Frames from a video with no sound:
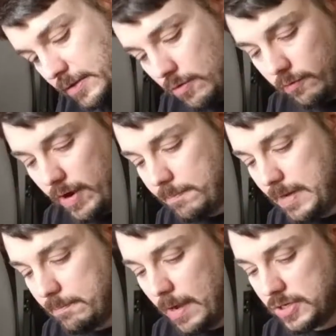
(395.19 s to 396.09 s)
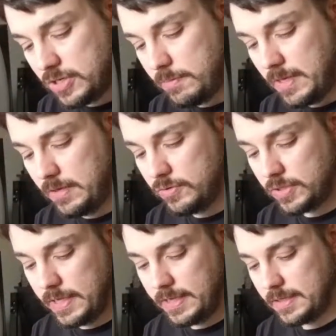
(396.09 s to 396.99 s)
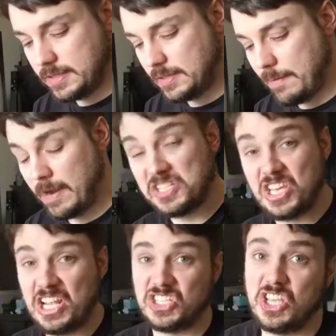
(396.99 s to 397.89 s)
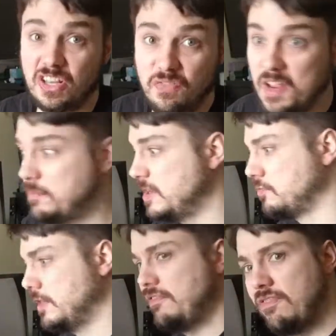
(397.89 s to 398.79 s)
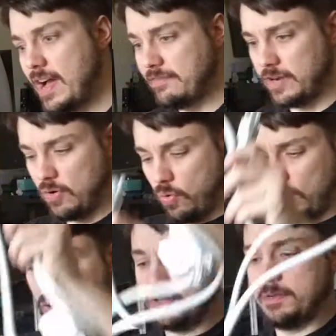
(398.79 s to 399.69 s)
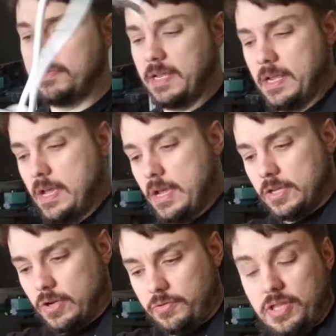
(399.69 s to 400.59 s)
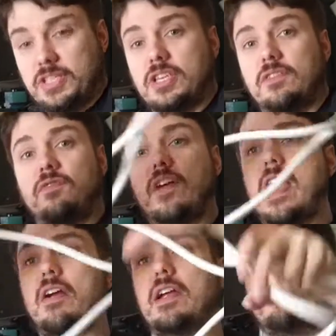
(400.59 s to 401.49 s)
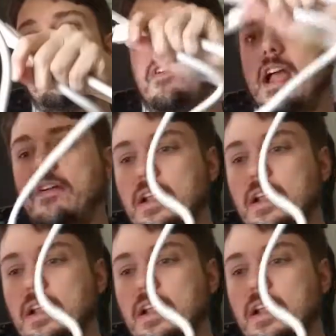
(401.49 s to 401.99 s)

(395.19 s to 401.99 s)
don't very mean much to me usually, because they might say it's 6 feet, but it's really 5 1/4 or something. So this is very, very